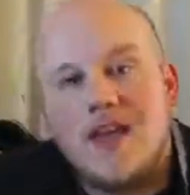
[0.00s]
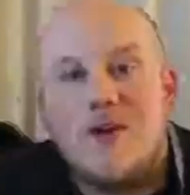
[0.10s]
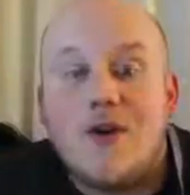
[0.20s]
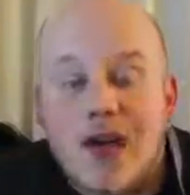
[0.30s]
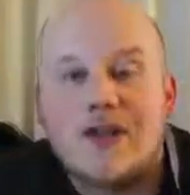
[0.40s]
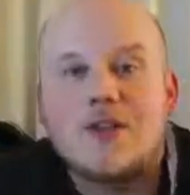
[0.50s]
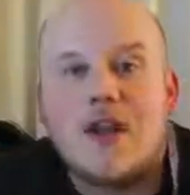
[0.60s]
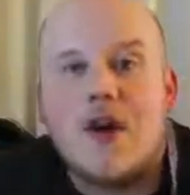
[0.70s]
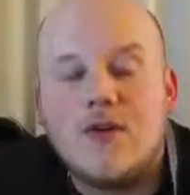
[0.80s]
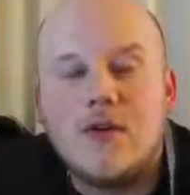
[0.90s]
and uh, who
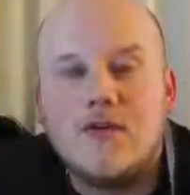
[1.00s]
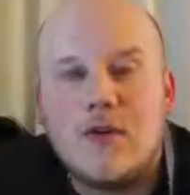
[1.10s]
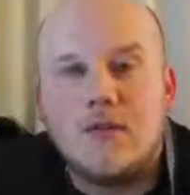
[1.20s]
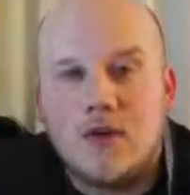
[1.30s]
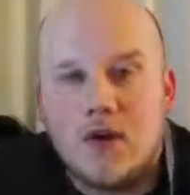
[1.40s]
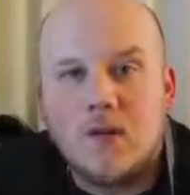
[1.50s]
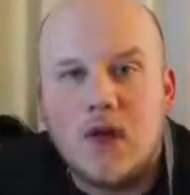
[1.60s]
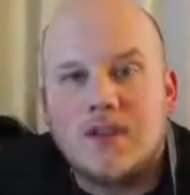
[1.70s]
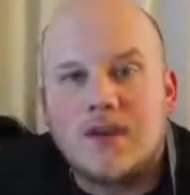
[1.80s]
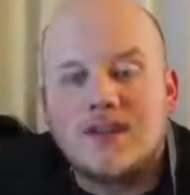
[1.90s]
actually owned it from Europe,
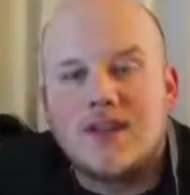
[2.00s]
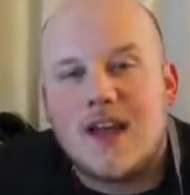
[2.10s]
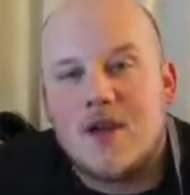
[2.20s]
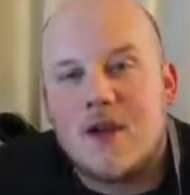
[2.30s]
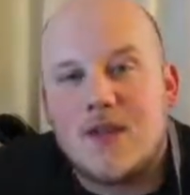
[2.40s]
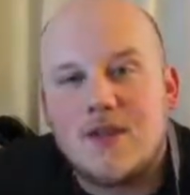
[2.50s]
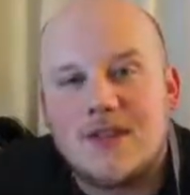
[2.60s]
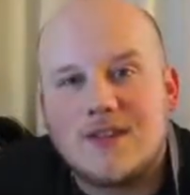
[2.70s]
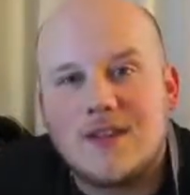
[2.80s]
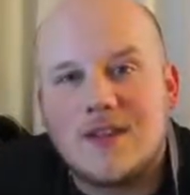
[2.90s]
but it's not quite
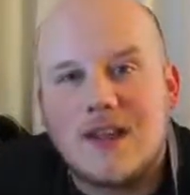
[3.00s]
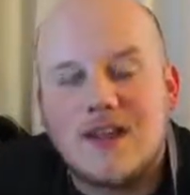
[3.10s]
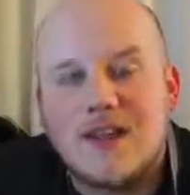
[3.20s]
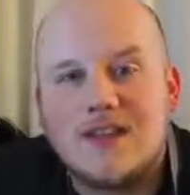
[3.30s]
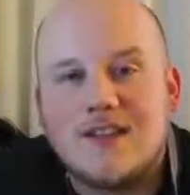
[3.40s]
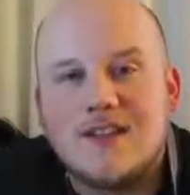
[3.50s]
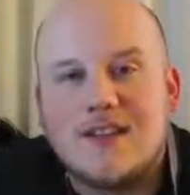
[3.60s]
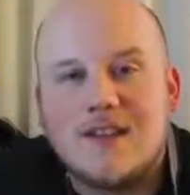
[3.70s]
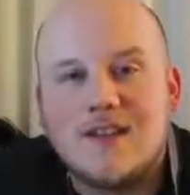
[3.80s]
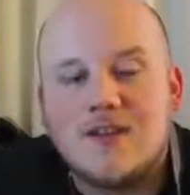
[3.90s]
released here in
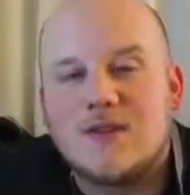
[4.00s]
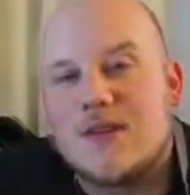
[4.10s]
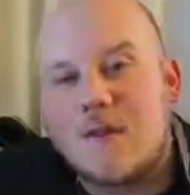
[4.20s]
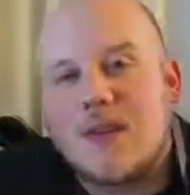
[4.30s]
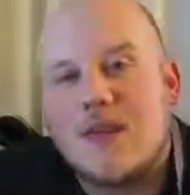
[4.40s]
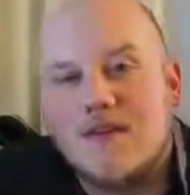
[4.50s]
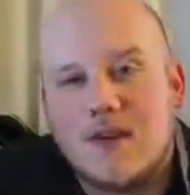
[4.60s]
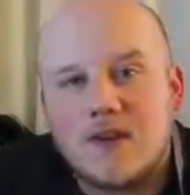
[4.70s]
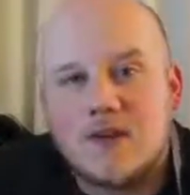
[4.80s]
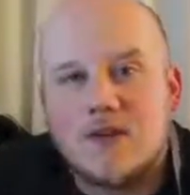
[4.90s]
AT&T, so it's coming out
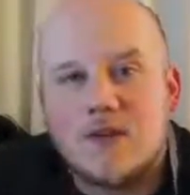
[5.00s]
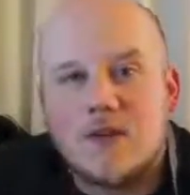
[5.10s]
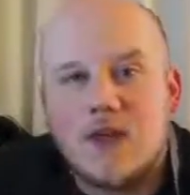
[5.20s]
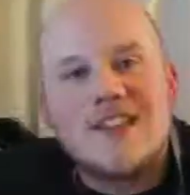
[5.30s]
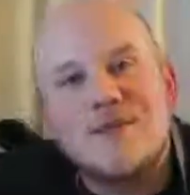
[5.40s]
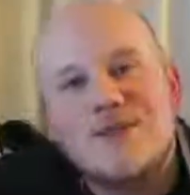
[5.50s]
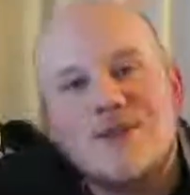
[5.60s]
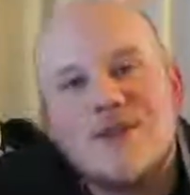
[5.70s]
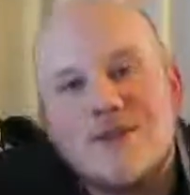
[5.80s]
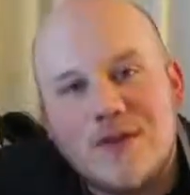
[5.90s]
very soon. Keep
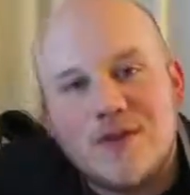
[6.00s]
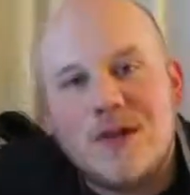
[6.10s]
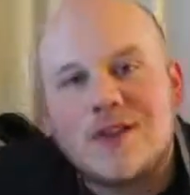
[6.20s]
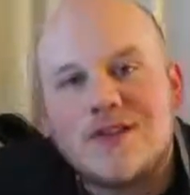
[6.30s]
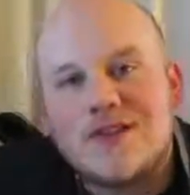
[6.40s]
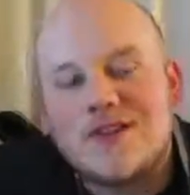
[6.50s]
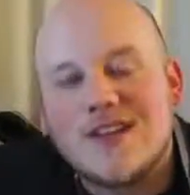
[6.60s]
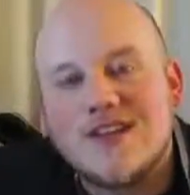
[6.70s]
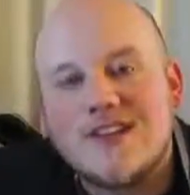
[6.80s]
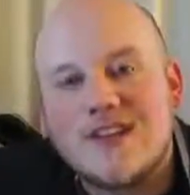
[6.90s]
tuned to the Phone Doctors
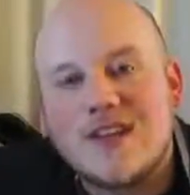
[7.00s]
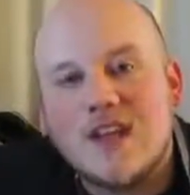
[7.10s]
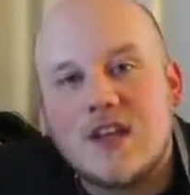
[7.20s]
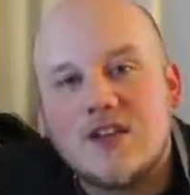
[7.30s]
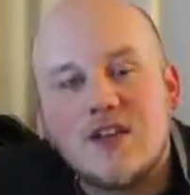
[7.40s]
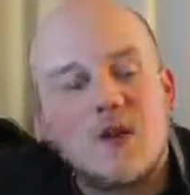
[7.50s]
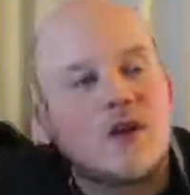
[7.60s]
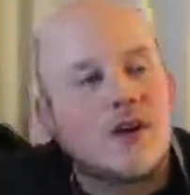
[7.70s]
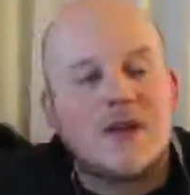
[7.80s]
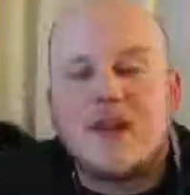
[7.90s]
at the CES show.
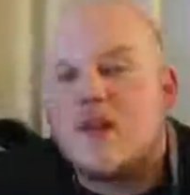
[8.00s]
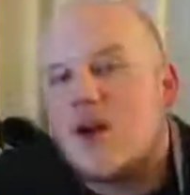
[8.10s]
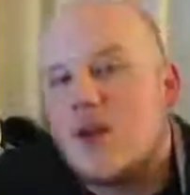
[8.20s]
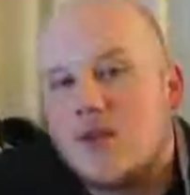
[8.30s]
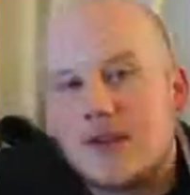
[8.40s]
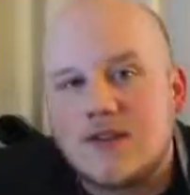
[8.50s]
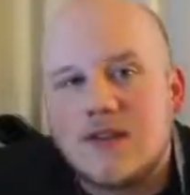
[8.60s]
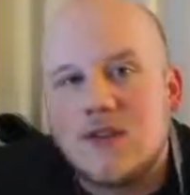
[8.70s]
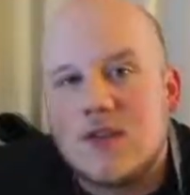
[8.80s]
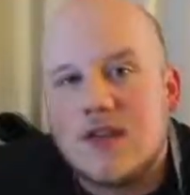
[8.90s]
We're going to be here all the rest of
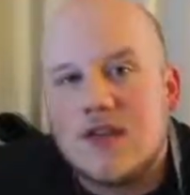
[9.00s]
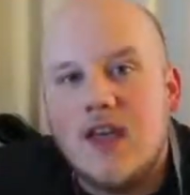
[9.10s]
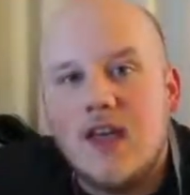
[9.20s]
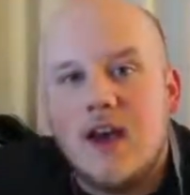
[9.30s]
the week.